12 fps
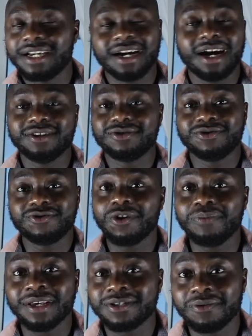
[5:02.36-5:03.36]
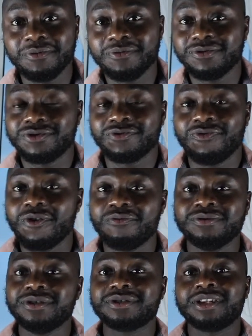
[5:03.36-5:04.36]
are just jobless. Some people
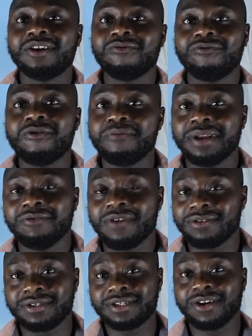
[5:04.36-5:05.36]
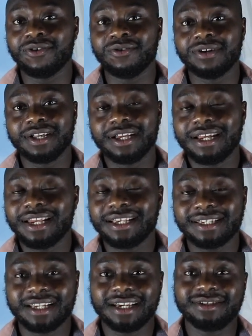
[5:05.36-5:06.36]
just love roaming around. So
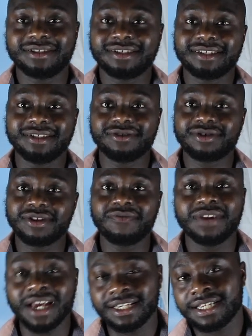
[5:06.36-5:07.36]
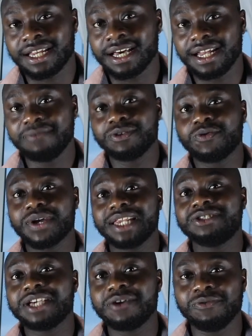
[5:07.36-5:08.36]
listen, it's just something I said that let me quickly
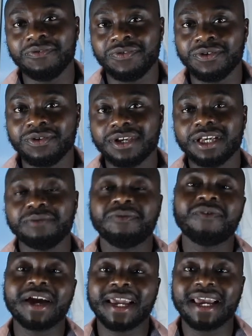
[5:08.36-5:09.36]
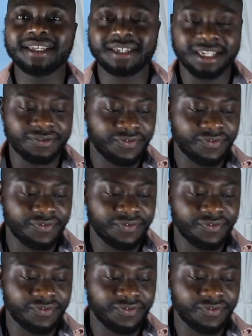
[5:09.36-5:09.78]
share with you before I get into this